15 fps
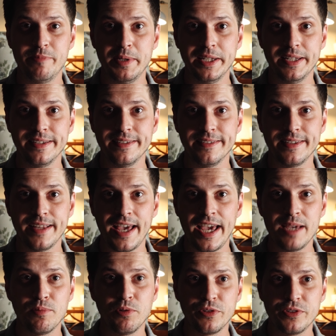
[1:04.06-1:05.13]
been
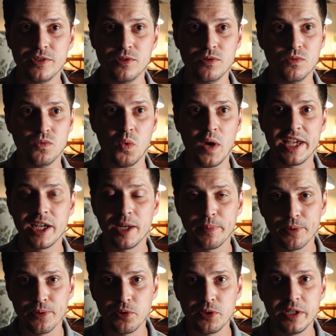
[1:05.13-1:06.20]
able to wake up
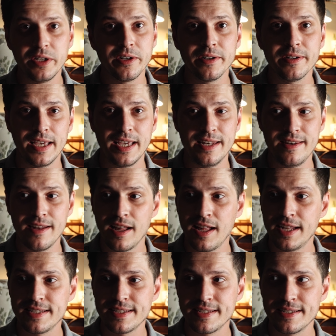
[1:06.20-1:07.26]
earlier and
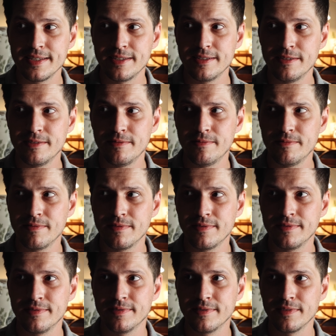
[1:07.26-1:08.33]
not
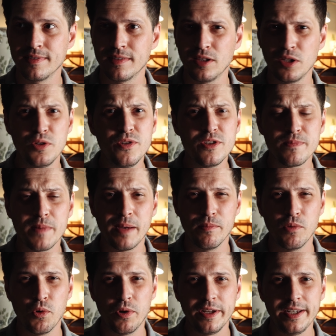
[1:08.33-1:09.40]
lose my
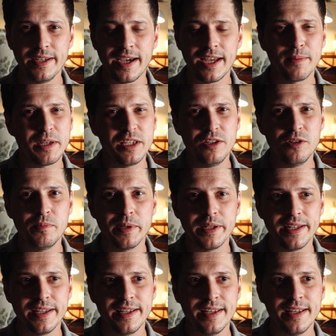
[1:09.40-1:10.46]
morning. I don't know about you, but
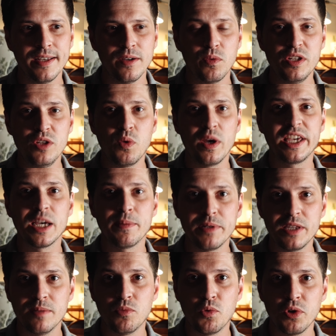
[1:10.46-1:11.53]
when you wake up
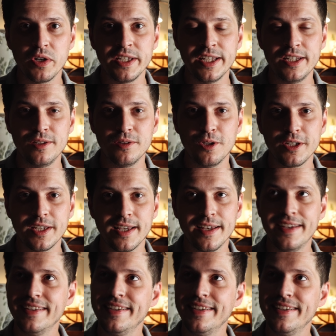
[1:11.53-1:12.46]
in the morning and you look at